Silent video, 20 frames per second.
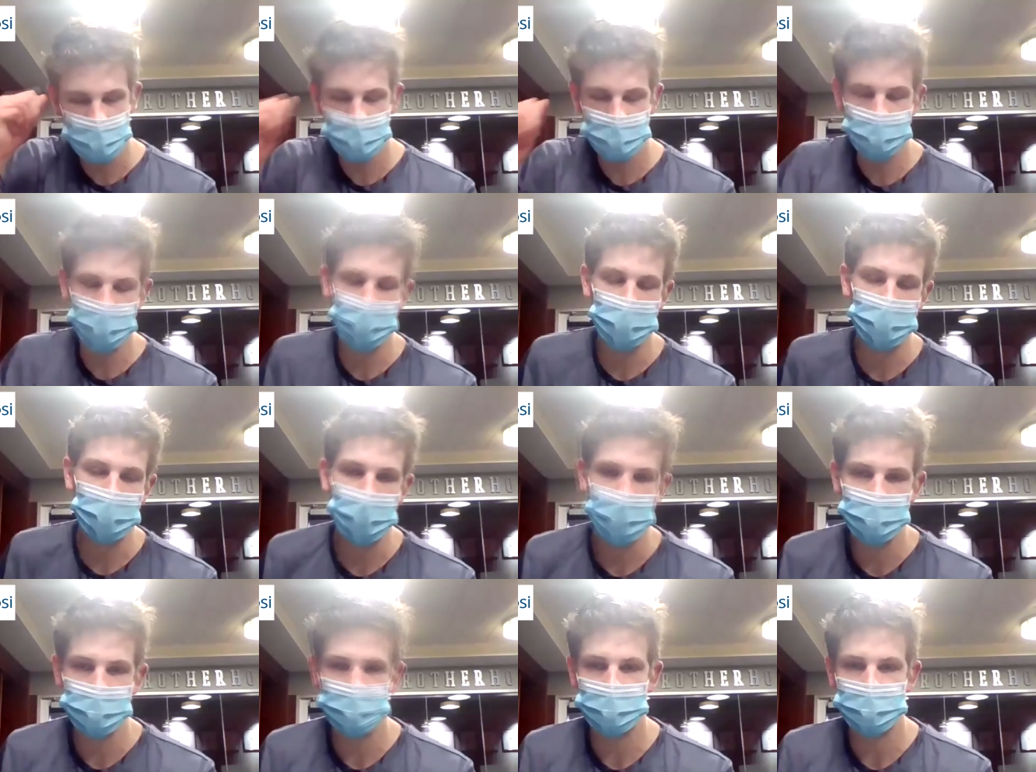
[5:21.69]
think uh,
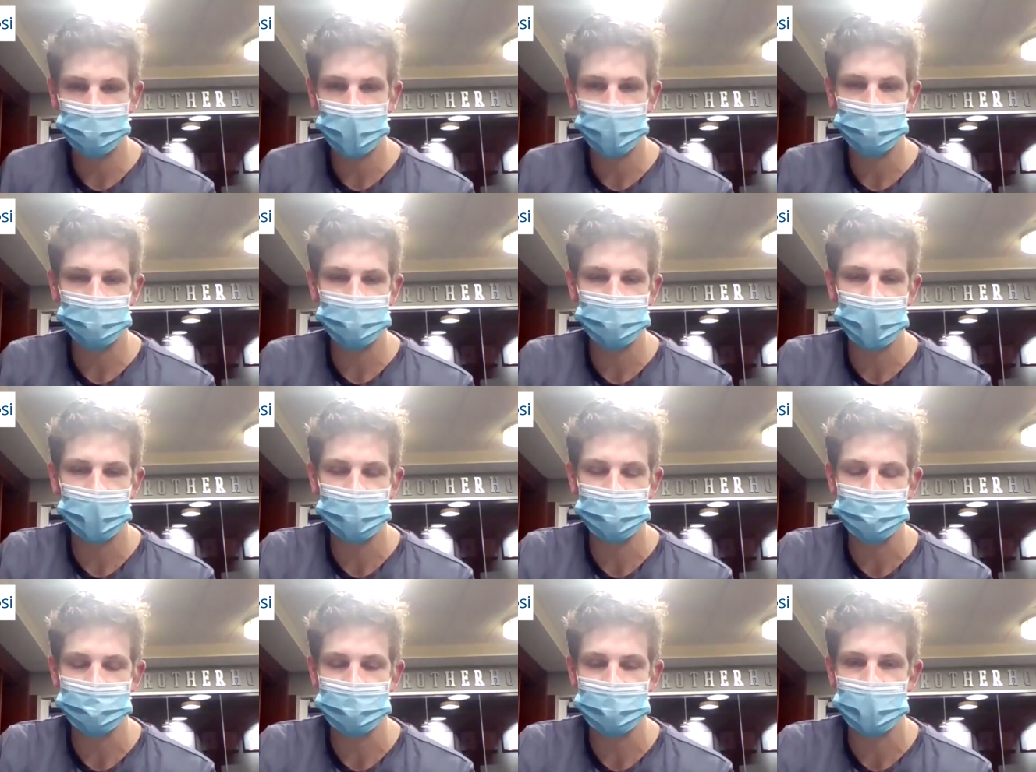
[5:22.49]
I think we've definitely
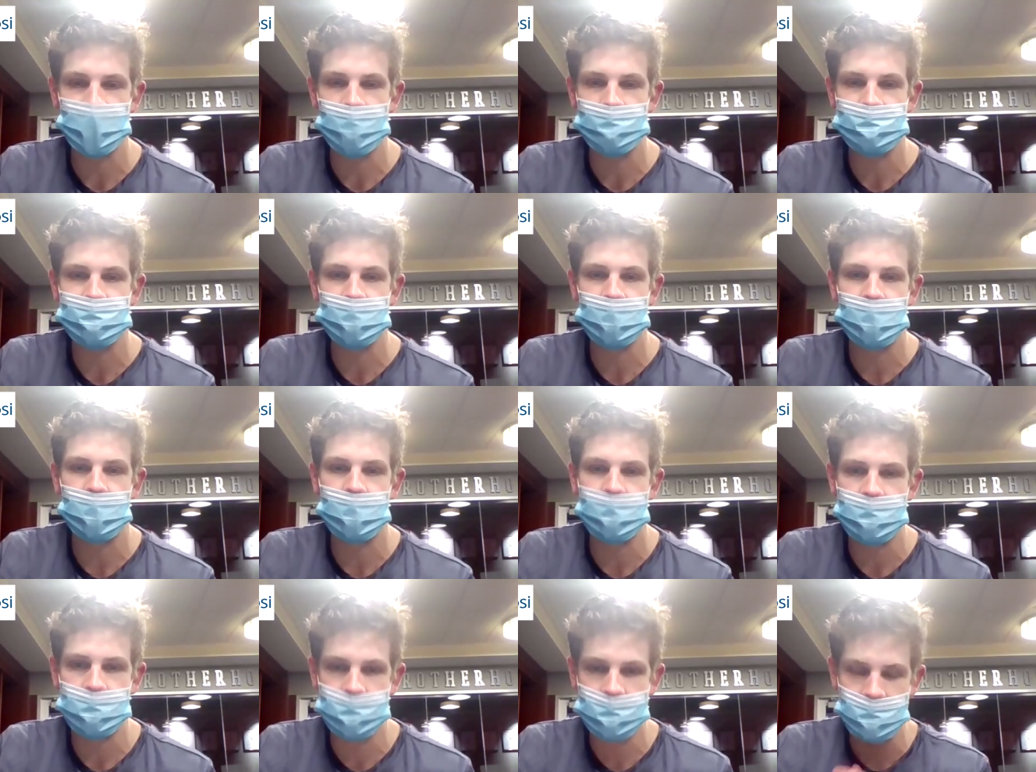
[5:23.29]
taken some steps
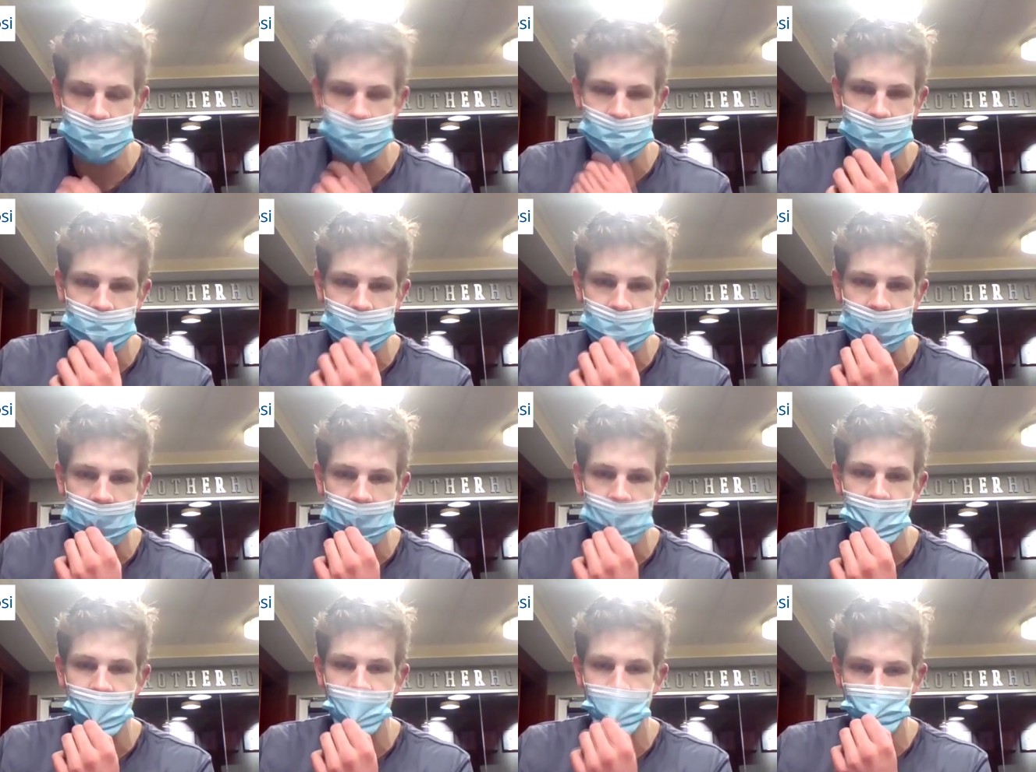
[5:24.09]
uh, in the new year
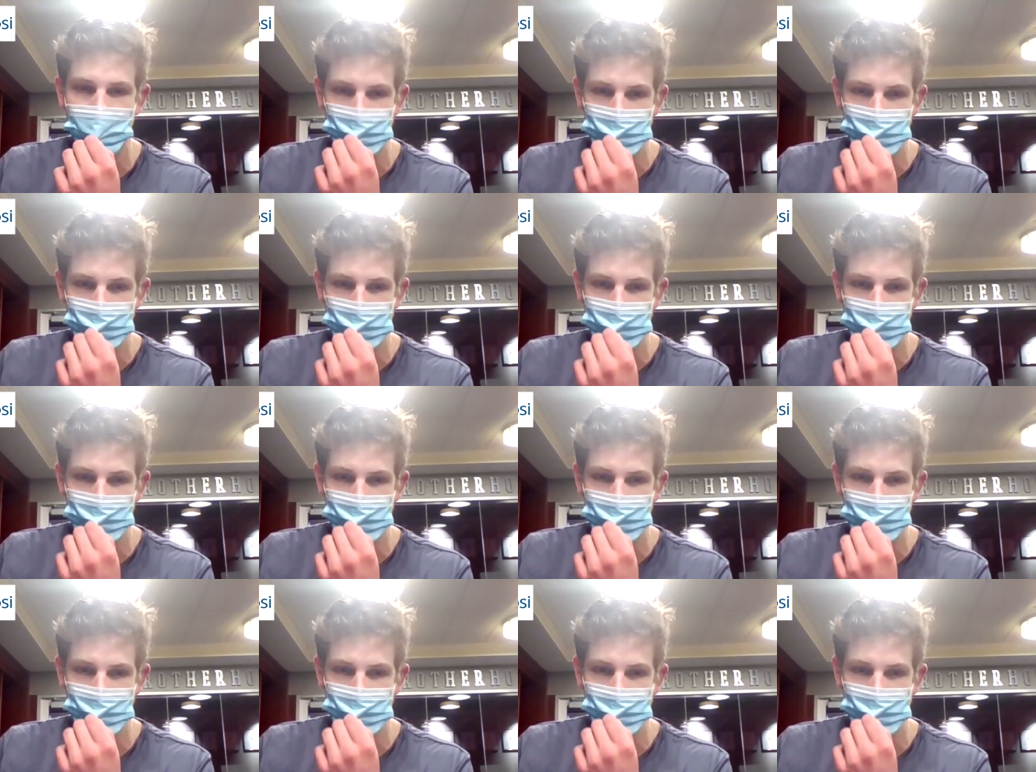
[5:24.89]
here.